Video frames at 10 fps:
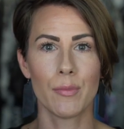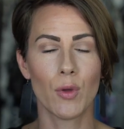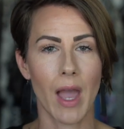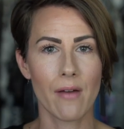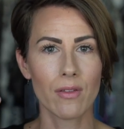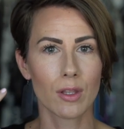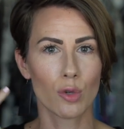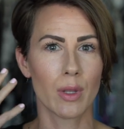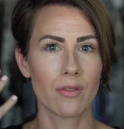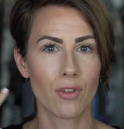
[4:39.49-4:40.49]
you have a
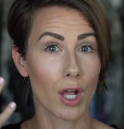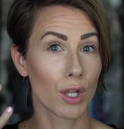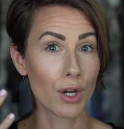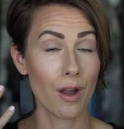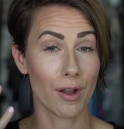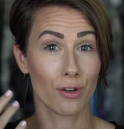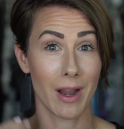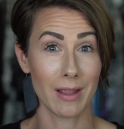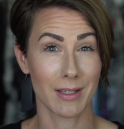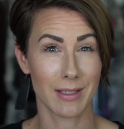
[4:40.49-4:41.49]
little bit of color on your
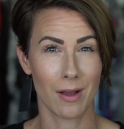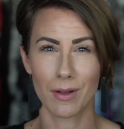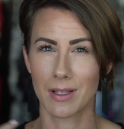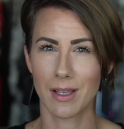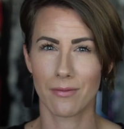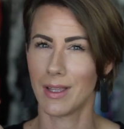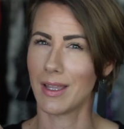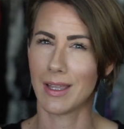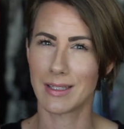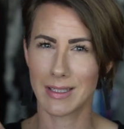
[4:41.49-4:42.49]
eyelids now,
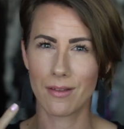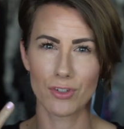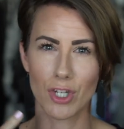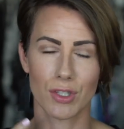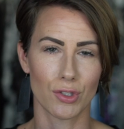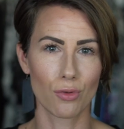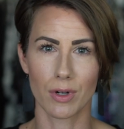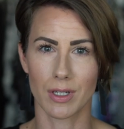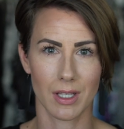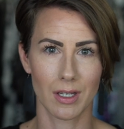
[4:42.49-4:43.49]
instead of just
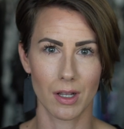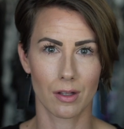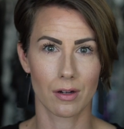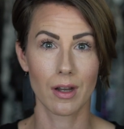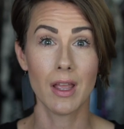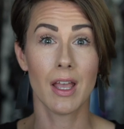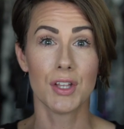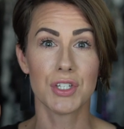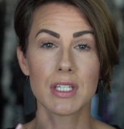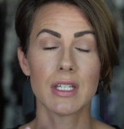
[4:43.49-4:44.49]
your skin color.
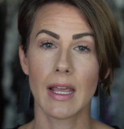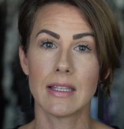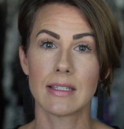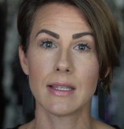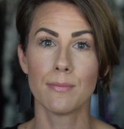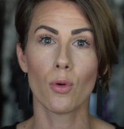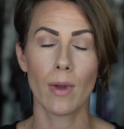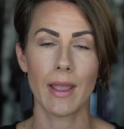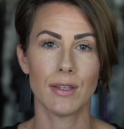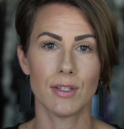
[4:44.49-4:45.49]
Just a nice, simple
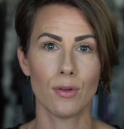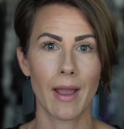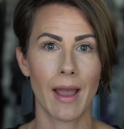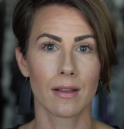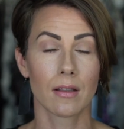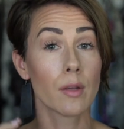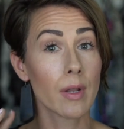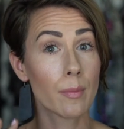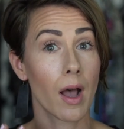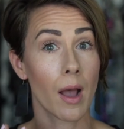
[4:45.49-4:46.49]
way to add a little
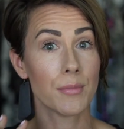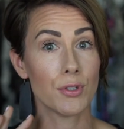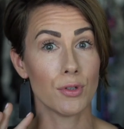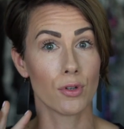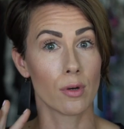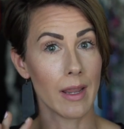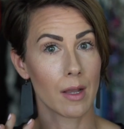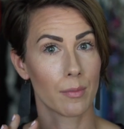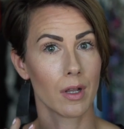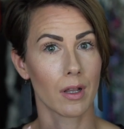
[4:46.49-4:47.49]
bit of pop to your
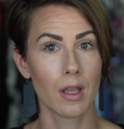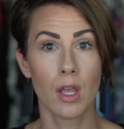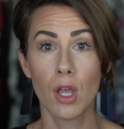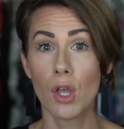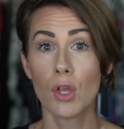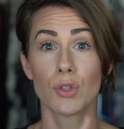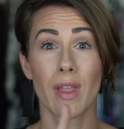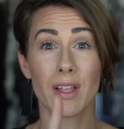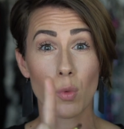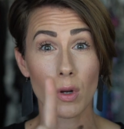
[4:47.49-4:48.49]
makeup look. So
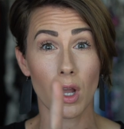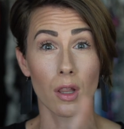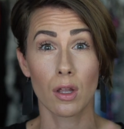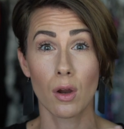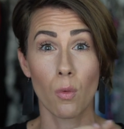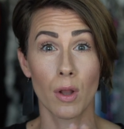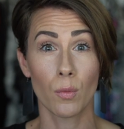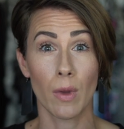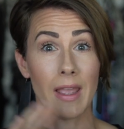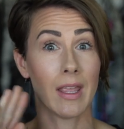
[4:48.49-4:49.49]
that's one color,
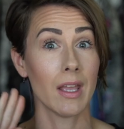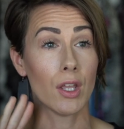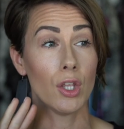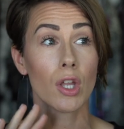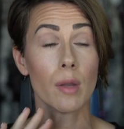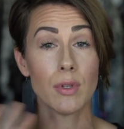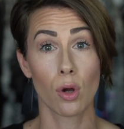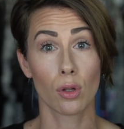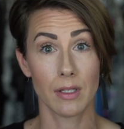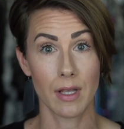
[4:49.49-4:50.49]
one way, you could be
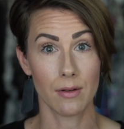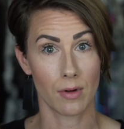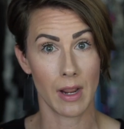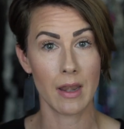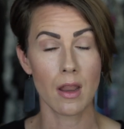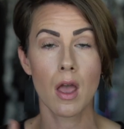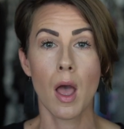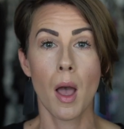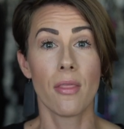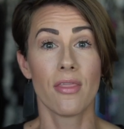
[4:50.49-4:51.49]
totally done, all right?
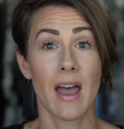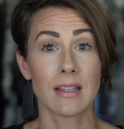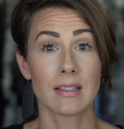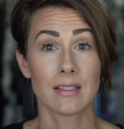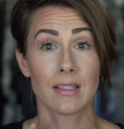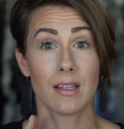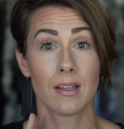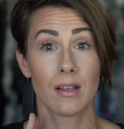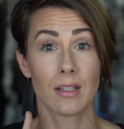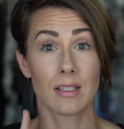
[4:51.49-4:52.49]
That's
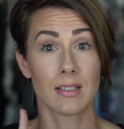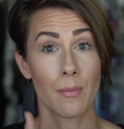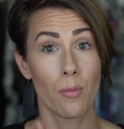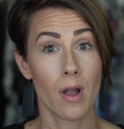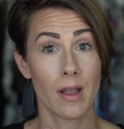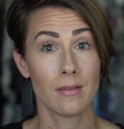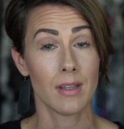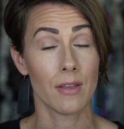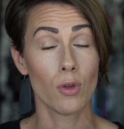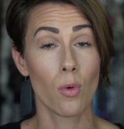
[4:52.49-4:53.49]
step one.
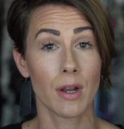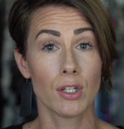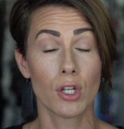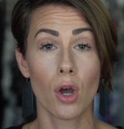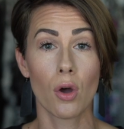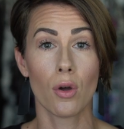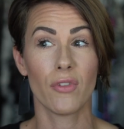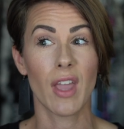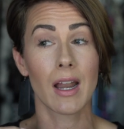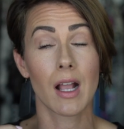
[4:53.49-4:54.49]
If you wanted to go,
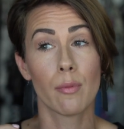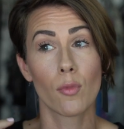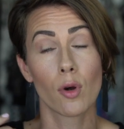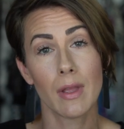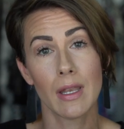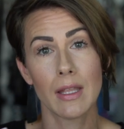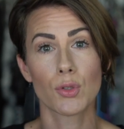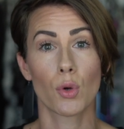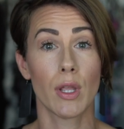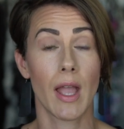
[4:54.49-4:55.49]
if you had a couple more
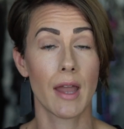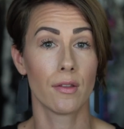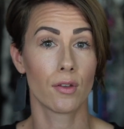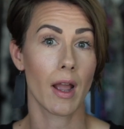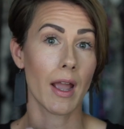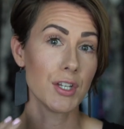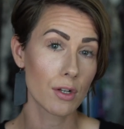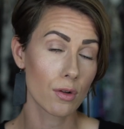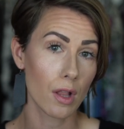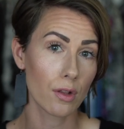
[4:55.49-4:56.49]
minutes or you had another
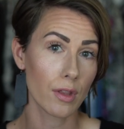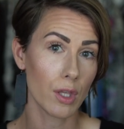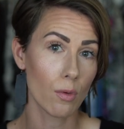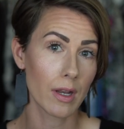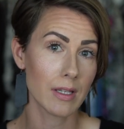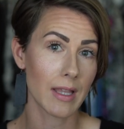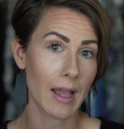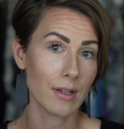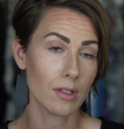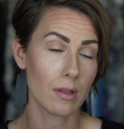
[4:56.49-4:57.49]
eyeshadow color that you wanted to
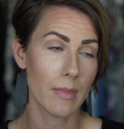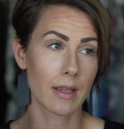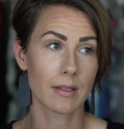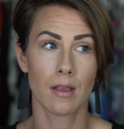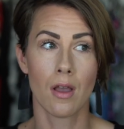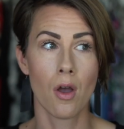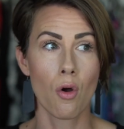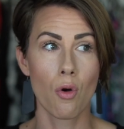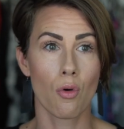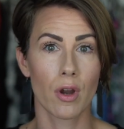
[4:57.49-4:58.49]
add to the mix,
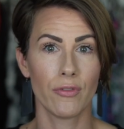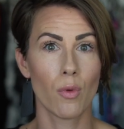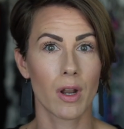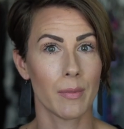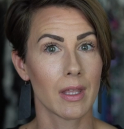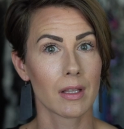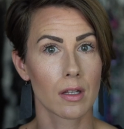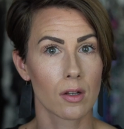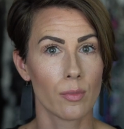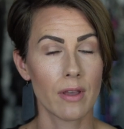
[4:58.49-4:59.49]
Or if you want to be a
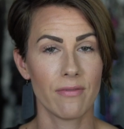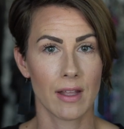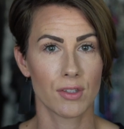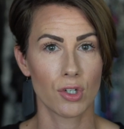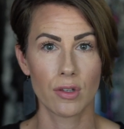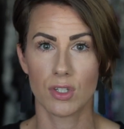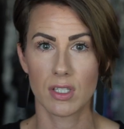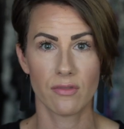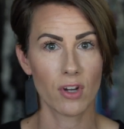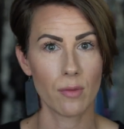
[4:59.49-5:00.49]
little bit fancier than
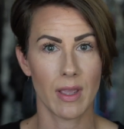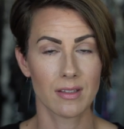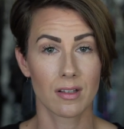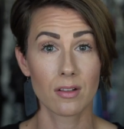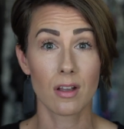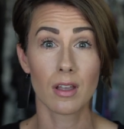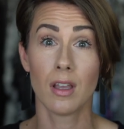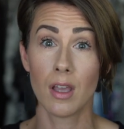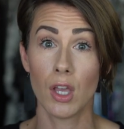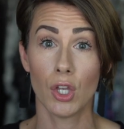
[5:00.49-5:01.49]
just a very basic look,
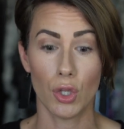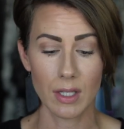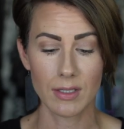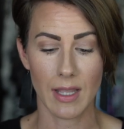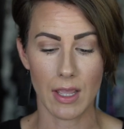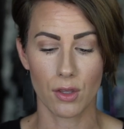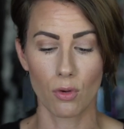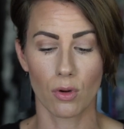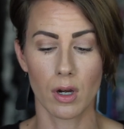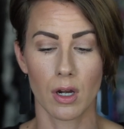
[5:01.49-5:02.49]
you can take
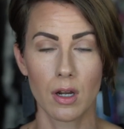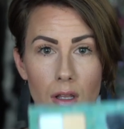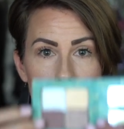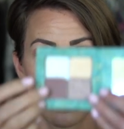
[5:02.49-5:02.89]
your